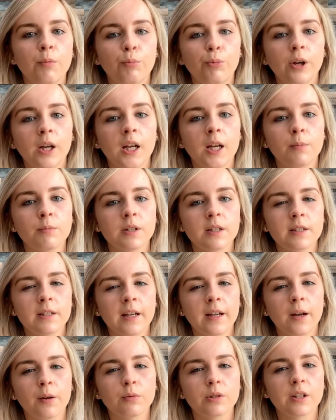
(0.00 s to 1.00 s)
bringing him to
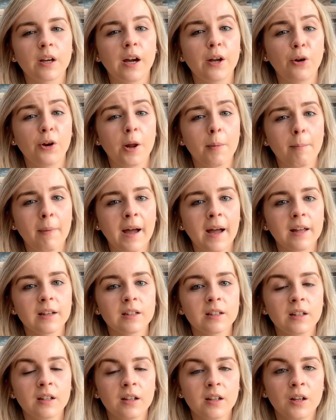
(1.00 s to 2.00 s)
sit outside on a mat.
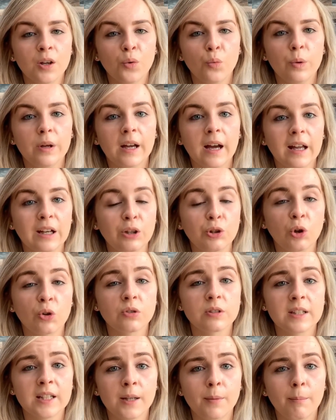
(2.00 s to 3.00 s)
We had
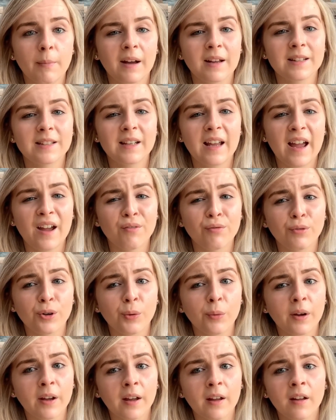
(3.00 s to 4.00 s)
non-slip mats
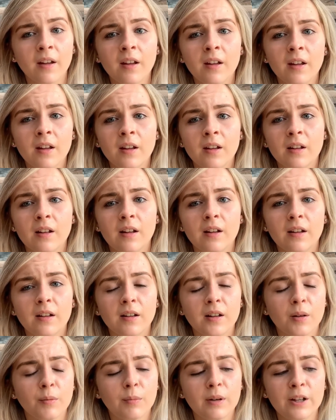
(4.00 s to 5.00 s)
everywhere.
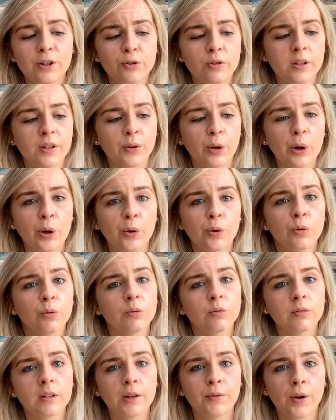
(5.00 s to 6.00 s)
Literally the whole
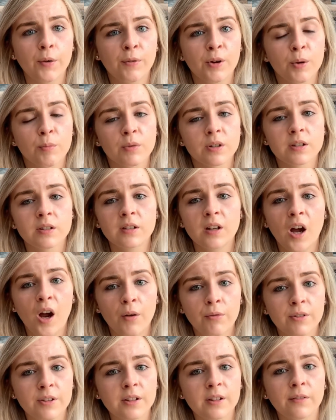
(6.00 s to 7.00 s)
living room was
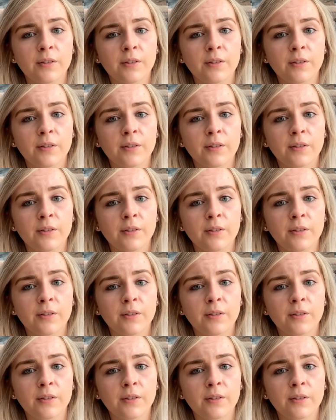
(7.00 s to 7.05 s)
covered in